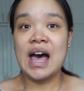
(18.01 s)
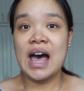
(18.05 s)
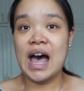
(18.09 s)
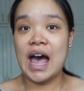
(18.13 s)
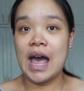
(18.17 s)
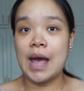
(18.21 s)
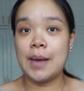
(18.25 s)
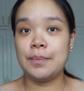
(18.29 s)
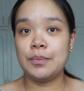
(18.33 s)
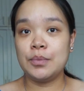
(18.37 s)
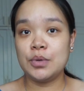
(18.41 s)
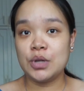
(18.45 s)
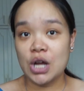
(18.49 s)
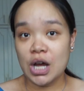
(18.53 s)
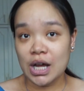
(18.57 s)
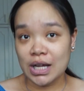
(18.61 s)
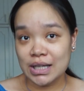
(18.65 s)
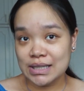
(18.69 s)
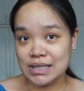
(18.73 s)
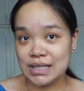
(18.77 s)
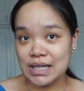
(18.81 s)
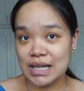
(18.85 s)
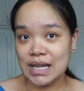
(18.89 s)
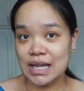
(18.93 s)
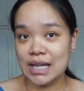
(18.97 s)
I'm
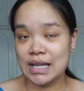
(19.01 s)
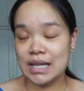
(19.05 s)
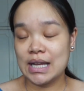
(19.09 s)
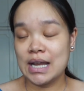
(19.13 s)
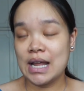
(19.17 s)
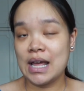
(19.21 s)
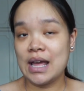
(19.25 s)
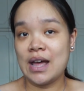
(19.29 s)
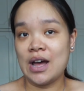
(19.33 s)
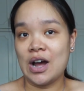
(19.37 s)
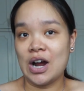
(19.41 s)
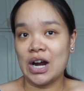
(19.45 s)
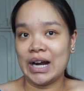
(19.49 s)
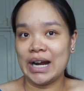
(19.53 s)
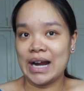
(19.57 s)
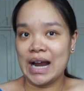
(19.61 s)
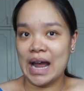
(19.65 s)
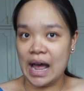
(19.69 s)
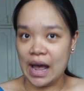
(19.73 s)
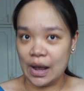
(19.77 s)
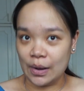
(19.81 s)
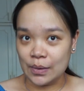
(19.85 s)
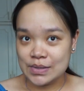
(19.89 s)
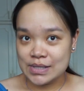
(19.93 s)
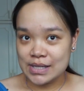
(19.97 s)
not in our
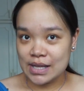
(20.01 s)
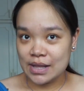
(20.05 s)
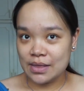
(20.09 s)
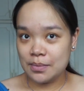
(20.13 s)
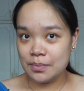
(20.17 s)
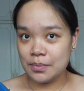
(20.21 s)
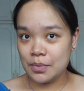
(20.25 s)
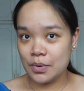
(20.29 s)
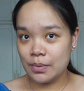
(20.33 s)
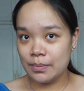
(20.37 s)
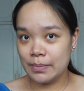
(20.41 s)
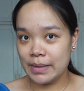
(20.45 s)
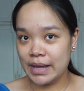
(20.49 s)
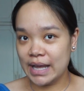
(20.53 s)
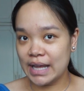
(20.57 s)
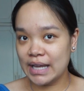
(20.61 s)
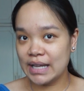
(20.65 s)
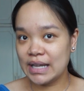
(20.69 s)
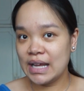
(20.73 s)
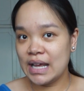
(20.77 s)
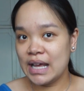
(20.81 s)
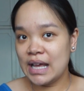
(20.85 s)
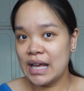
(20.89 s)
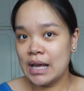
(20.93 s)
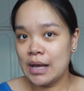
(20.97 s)
house at the
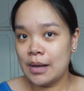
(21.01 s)
moment.